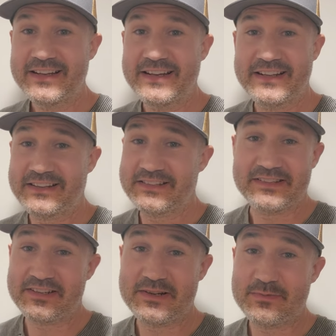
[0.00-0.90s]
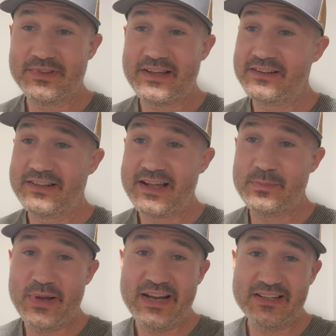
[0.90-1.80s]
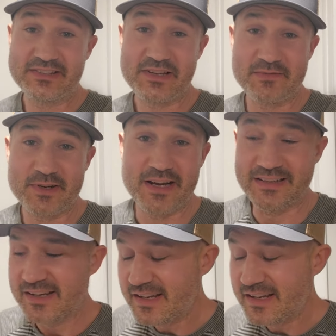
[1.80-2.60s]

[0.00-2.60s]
and it doesn't come without a lot of pain and suffering.